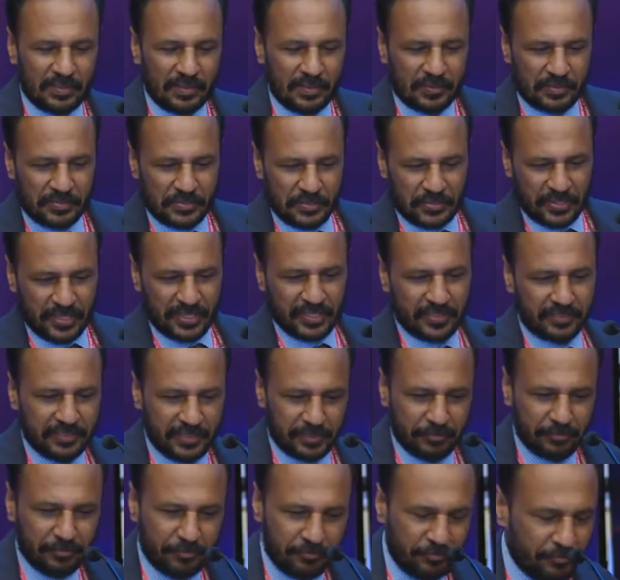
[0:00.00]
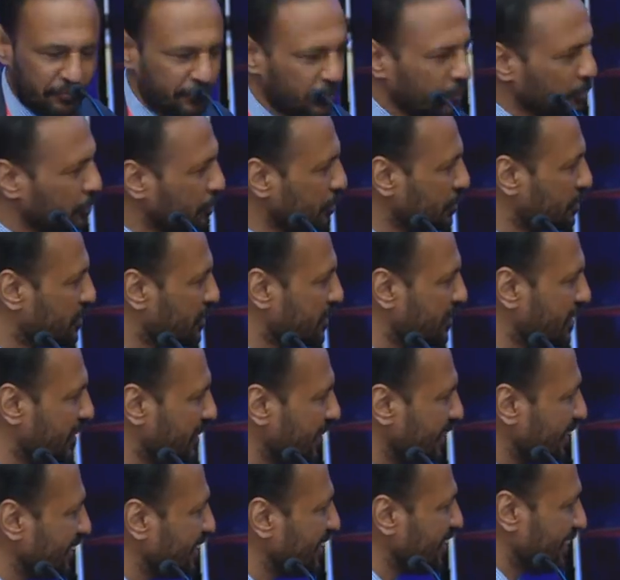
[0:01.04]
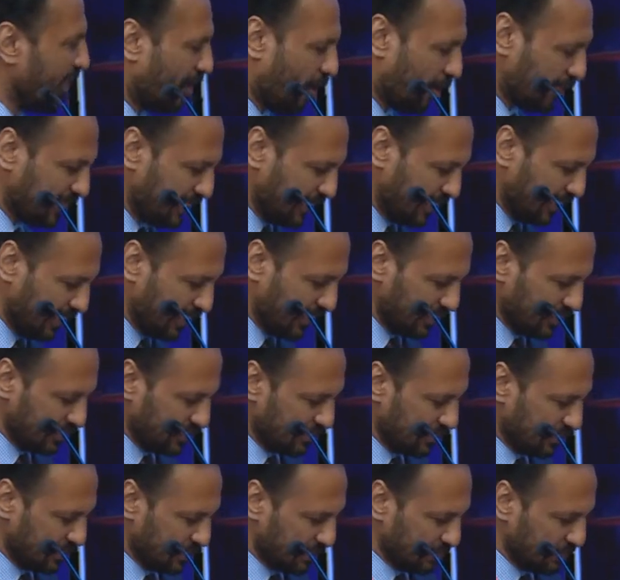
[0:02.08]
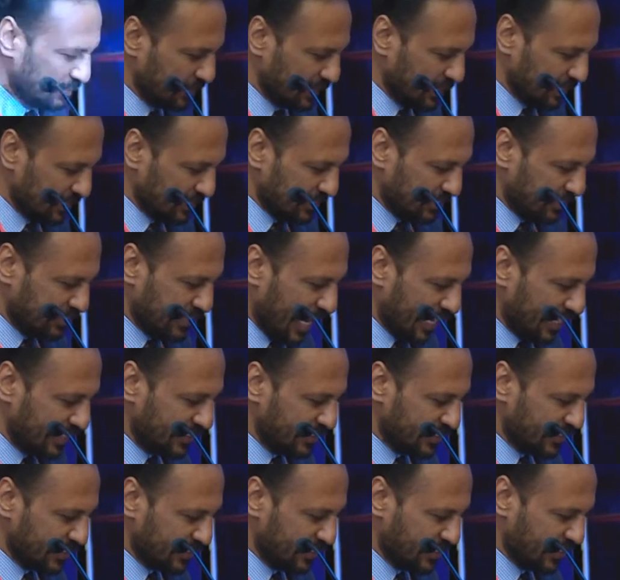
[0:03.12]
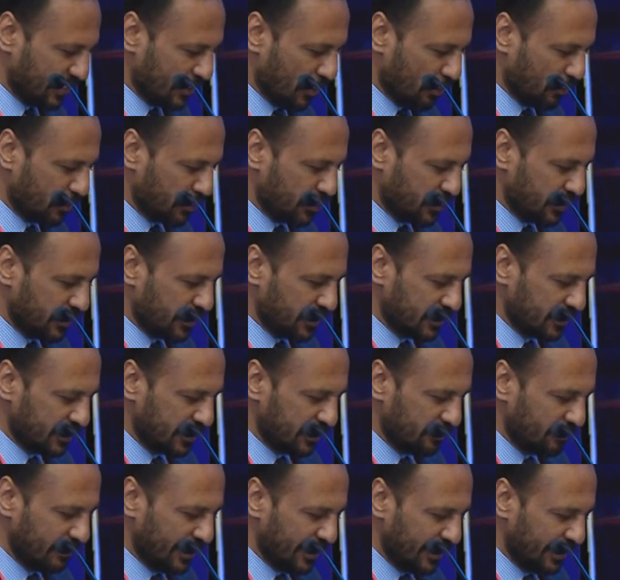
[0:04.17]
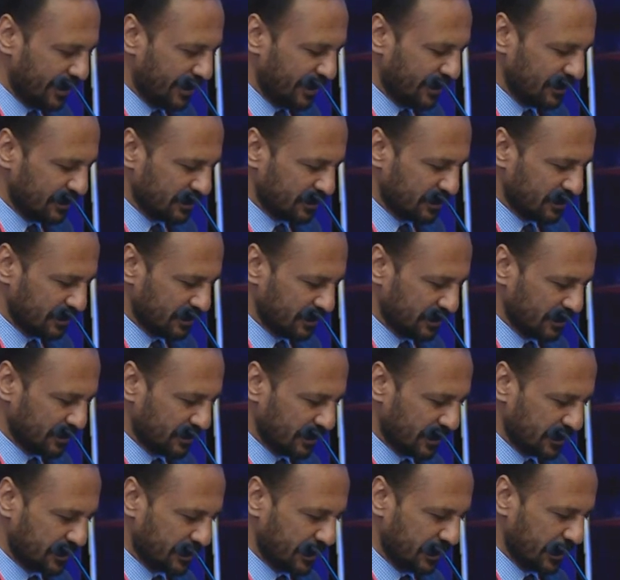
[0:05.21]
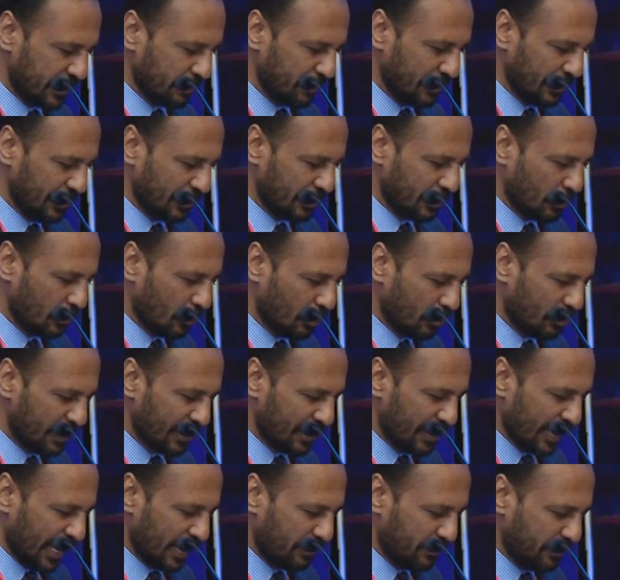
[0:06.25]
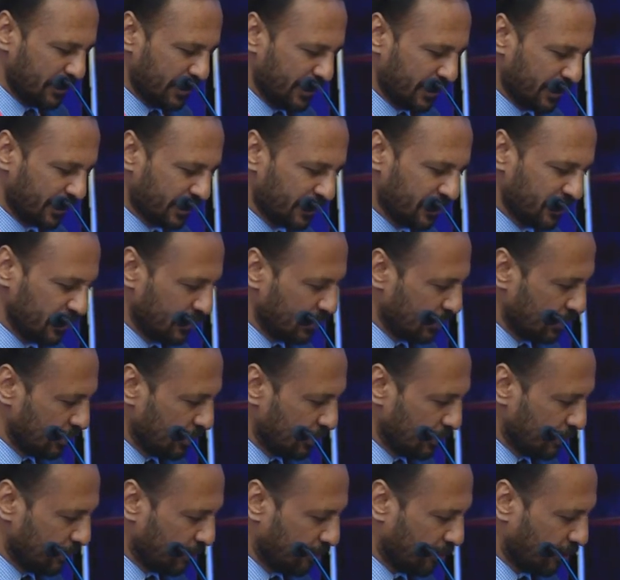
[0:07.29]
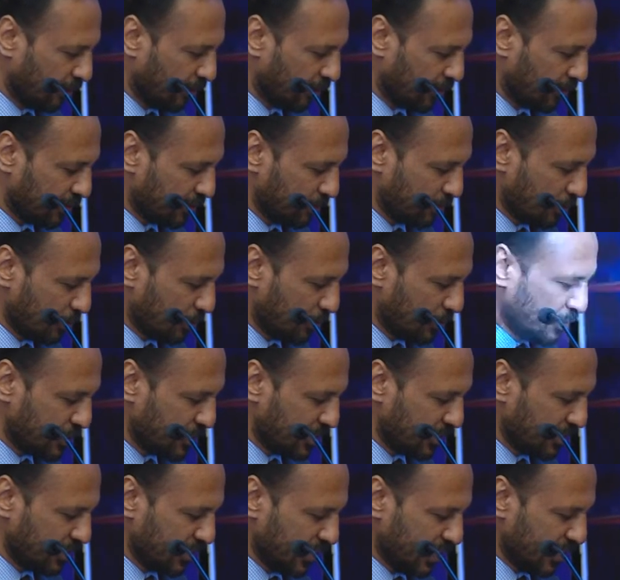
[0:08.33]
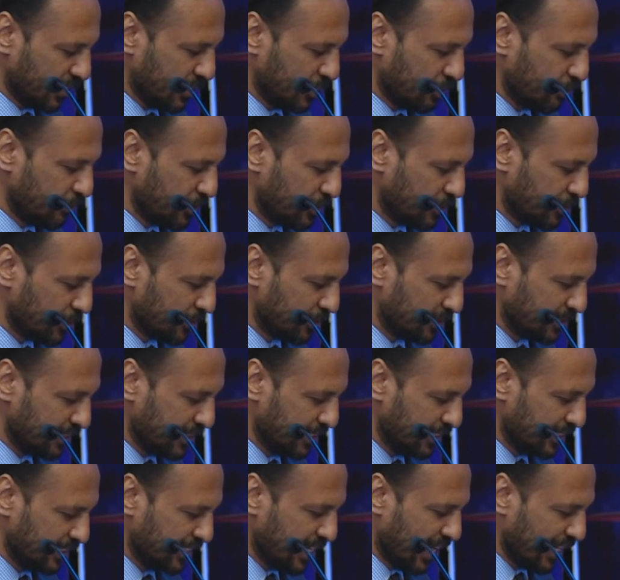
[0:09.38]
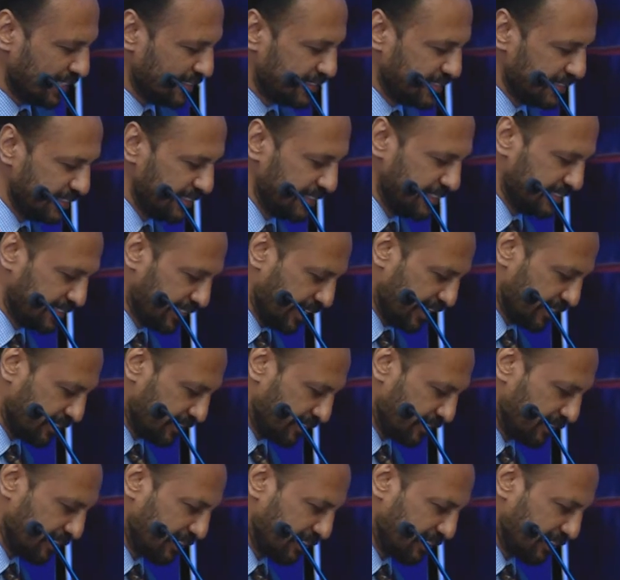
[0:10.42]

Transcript: share their views on the challenges and opportunities in building sustainable global IPR for promotion and innovation in the ICT sector.